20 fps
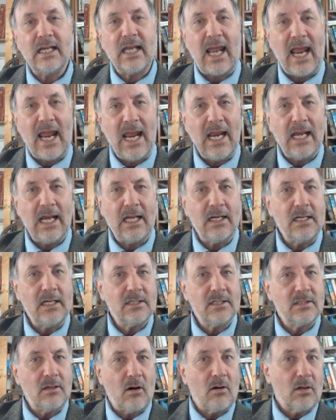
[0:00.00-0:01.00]
take an
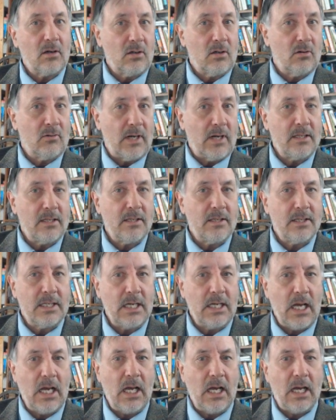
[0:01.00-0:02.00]
as an article rather
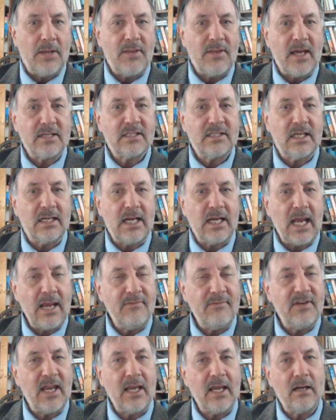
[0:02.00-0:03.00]
than a. Ah. And that's an
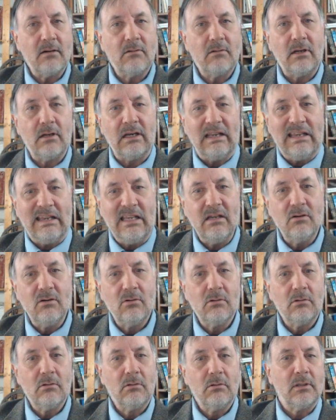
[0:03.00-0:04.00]
aviator, an
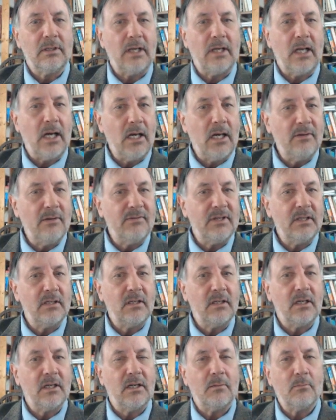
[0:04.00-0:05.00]
eagle, an
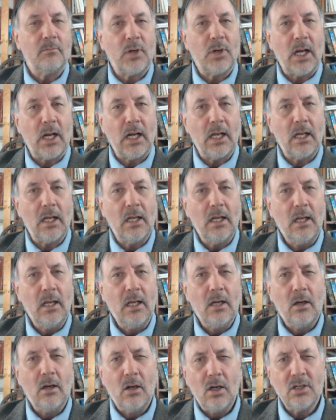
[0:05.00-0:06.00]
oven, an umbrella,
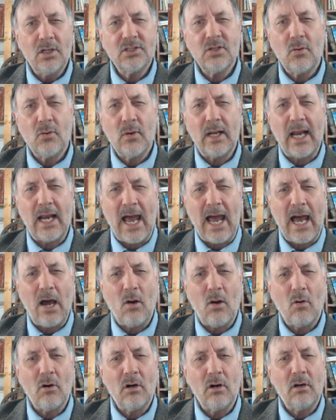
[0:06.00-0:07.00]
also an
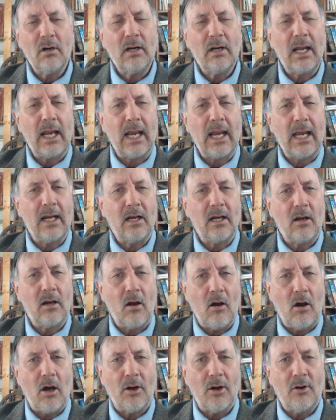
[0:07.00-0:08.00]
hour, and
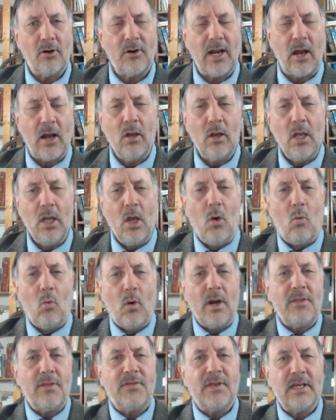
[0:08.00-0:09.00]
an honor. Now,
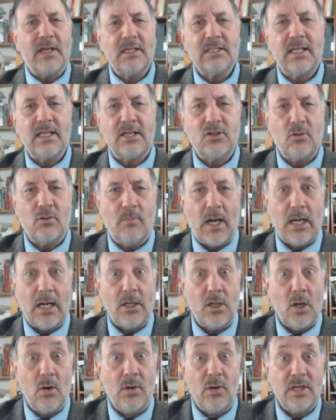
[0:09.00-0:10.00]
one of the things that you
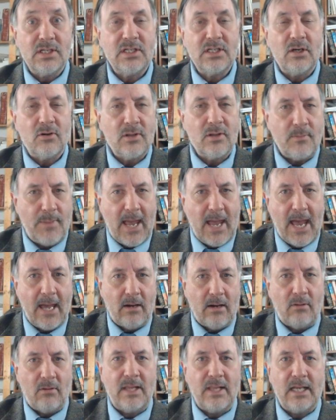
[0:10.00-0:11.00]
might notice here, the
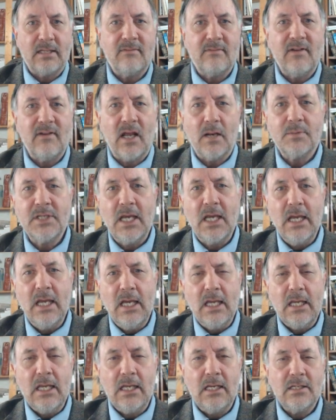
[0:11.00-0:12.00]
pattern that develops,
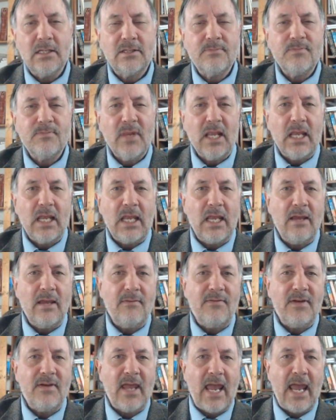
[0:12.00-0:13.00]
is
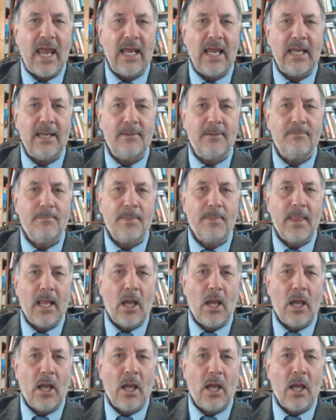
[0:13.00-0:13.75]
if a